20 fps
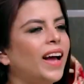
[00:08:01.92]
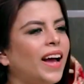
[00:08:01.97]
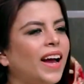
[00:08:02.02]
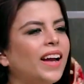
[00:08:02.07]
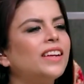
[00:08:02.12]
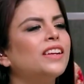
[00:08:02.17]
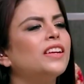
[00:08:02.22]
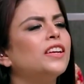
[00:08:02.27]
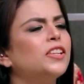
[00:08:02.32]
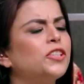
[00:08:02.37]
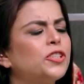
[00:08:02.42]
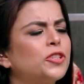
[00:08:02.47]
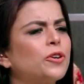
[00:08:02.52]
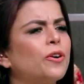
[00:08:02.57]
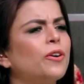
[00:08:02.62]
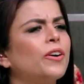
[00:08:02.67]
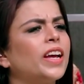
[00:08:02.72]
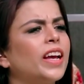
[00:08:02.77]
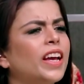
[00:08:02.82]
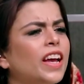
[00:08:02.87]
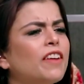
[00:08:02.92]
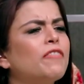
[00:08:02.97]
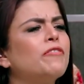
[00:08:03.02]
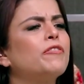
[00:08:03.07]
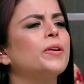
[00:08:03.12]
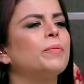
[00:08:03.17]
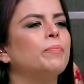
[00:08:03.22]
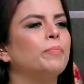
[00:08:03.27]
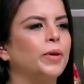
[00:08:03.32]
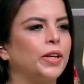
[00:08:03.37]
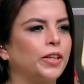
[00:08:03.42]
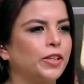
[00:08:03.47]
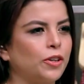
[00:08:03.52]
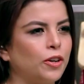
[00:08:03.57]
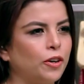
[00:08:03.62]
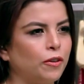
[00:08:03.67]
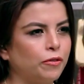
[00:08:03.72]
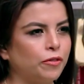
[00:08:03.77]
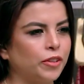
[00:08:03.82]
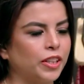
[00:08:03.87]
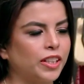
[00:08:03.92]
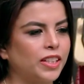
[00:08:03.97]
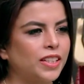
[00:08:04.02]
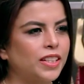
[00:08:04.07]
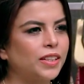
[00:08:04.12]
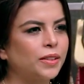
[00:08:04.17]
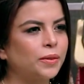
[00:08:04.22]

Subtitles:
and enjoy every bit of it.